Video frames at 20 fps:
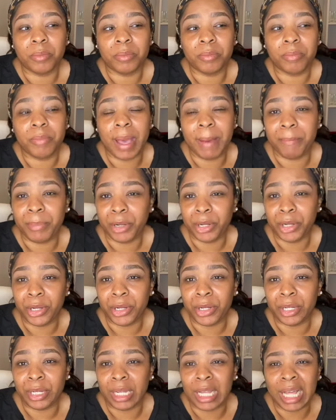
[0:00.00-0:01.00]

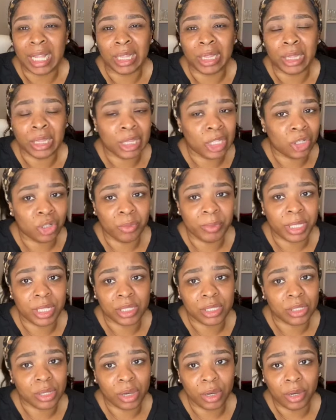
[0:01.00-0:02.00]
pepper, a little bit of
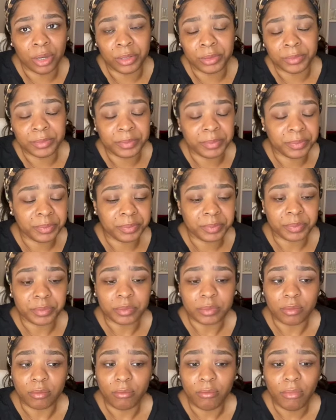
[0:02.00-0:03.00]
salt.
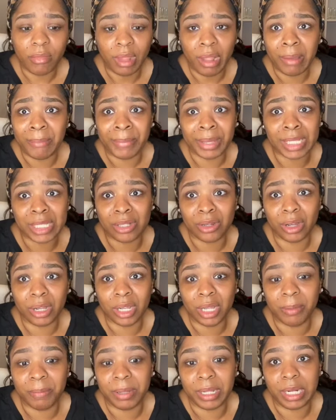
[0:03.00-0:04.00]
Mix it all
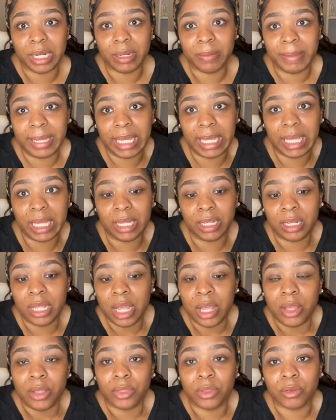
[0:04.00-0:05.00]
up, put it in a pan,
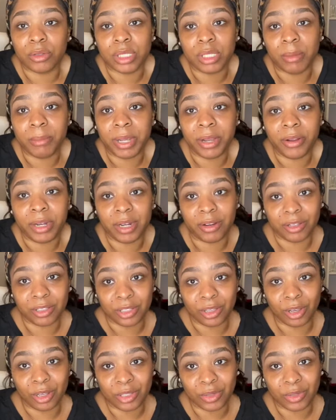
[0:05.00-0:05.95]
throw some marinara sauce